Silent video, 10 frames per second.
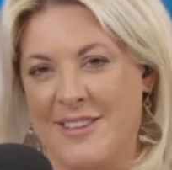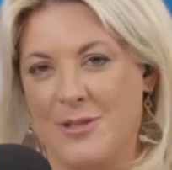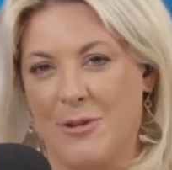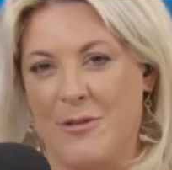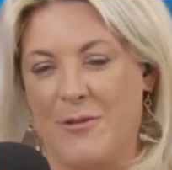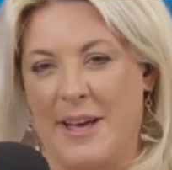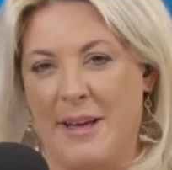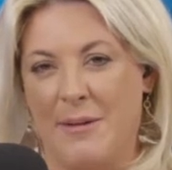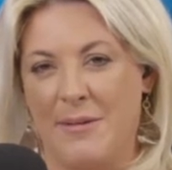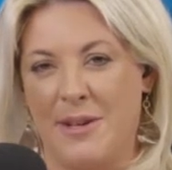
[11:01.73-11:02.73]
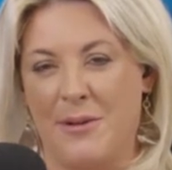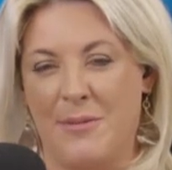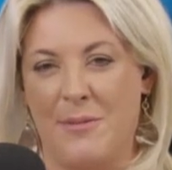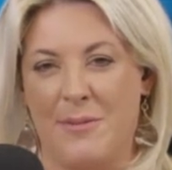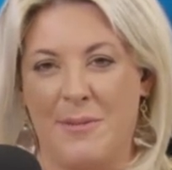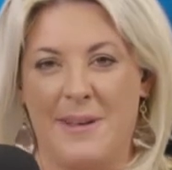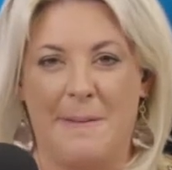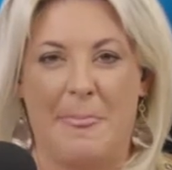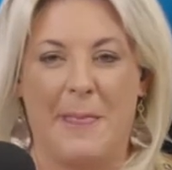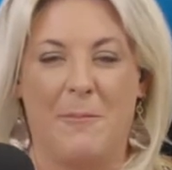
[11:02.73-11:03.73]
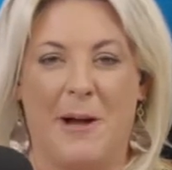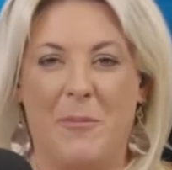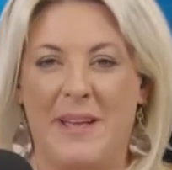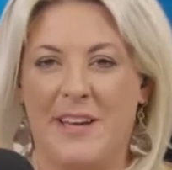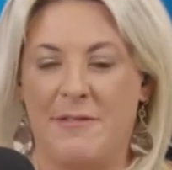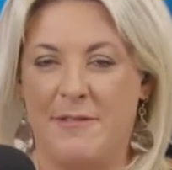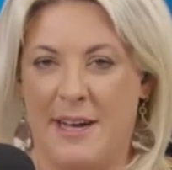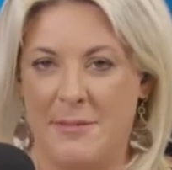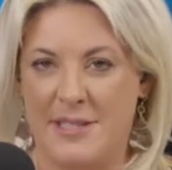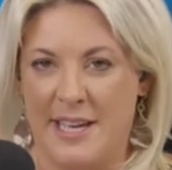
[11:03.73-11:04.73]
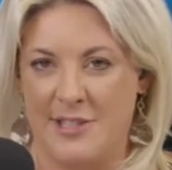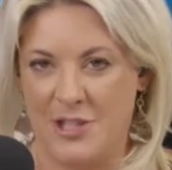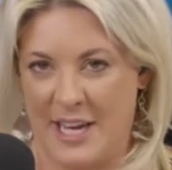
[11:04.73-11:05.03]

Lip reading: The sort of, well-being of farmers has